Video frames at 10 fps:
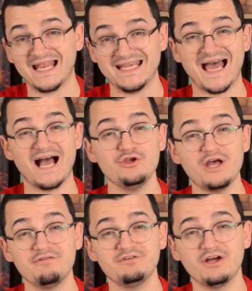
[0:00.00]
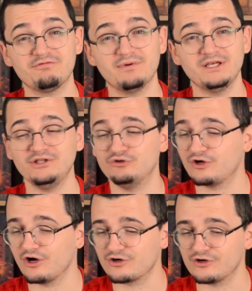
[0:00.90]
Now you have enough money to
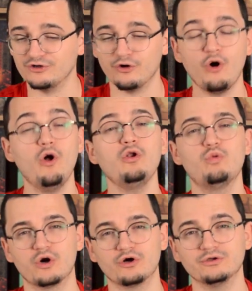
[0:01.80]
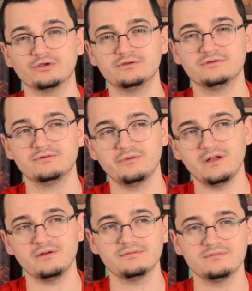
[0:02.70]
conquer the whole world.
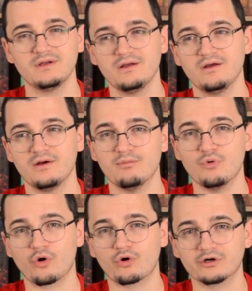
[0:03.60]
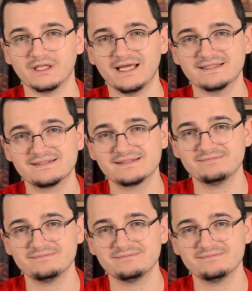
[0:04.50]
Well, more or less.